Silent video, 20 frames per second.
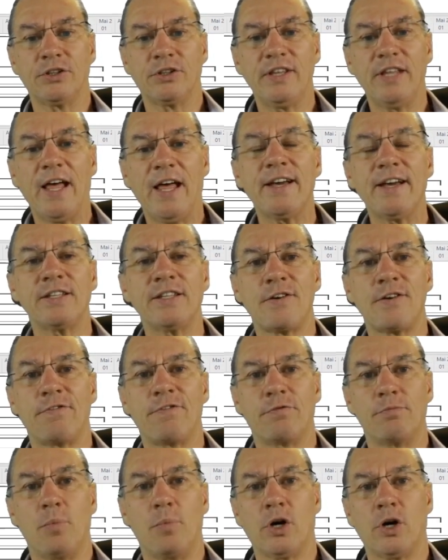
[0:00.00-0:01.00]
The 9th
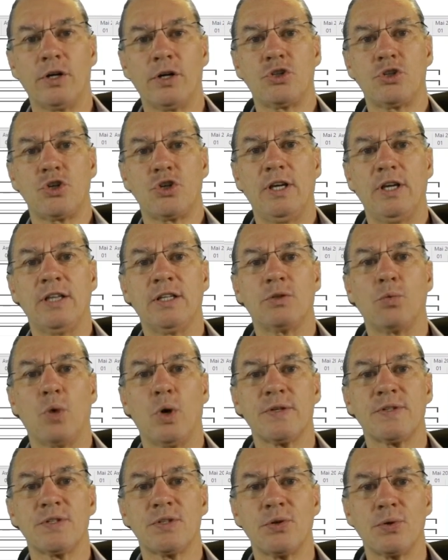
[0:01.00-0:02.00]
of March, it
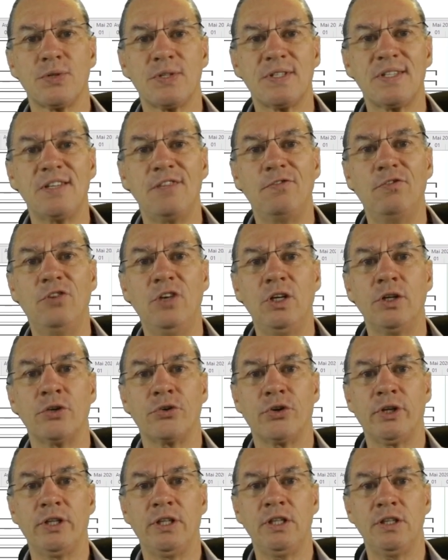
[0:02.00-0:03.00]
was so
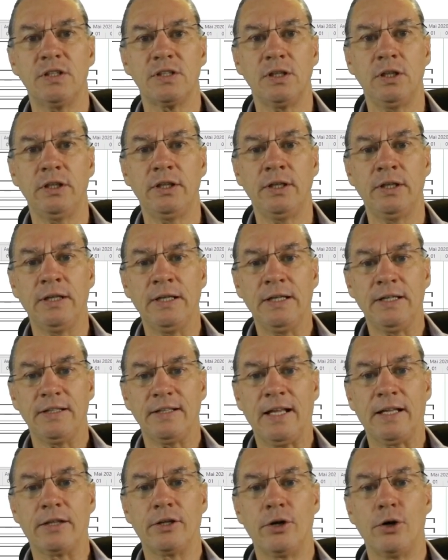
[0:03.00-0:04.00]
severe in Italy
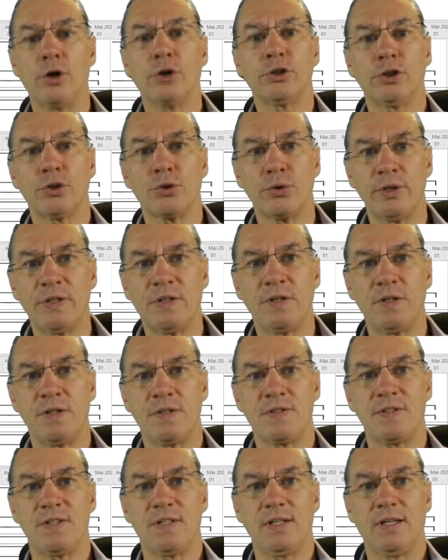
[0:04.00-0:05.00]
that the
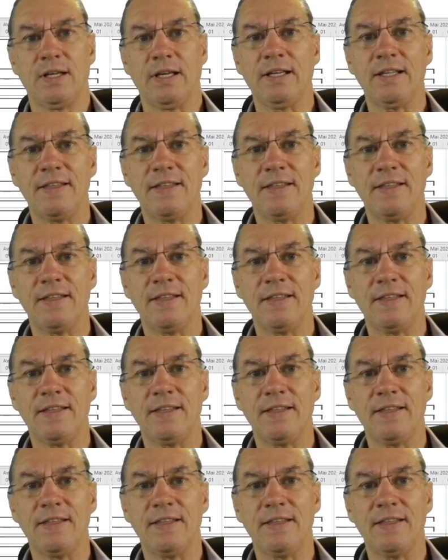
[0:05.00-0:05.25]
authorities